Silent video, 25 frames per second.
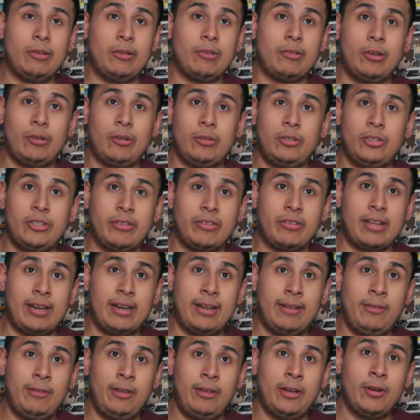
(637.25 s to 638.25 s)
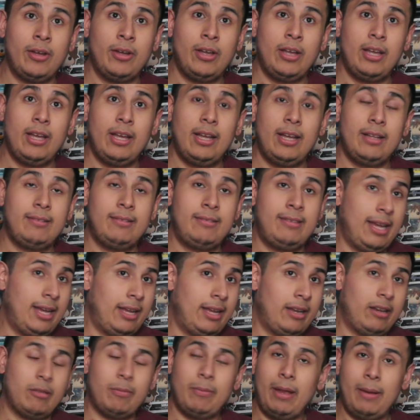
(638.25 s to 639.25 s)
So you just kind of, you know, take
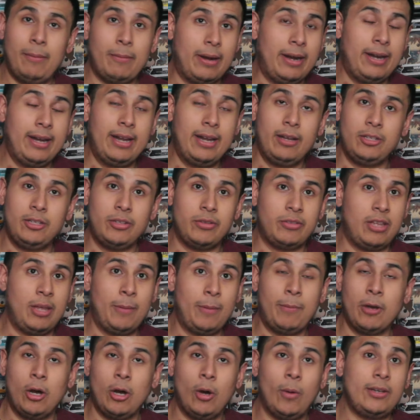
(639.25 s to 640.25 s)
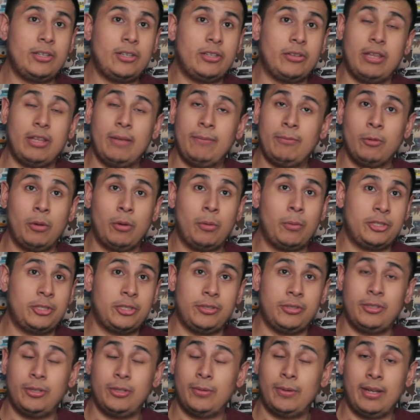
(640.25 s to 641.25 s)
it as may right now. Just keep going. Just keep doing what
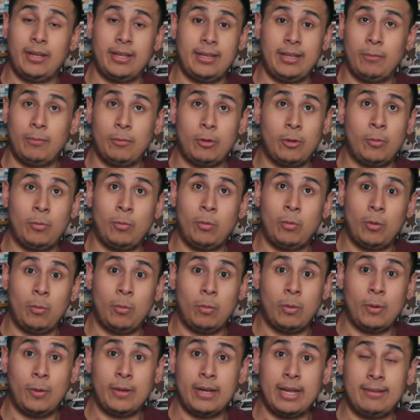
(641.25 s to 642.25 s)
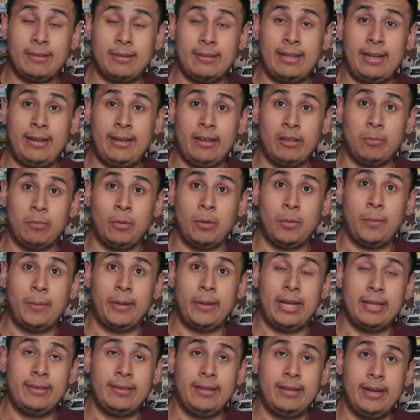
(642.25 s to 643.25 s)
you're doing. And then we'll get to that next point when we
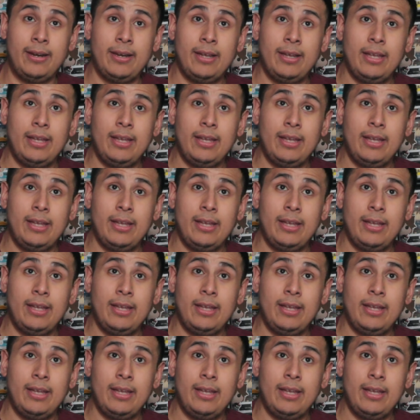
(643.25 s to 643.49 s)
get there.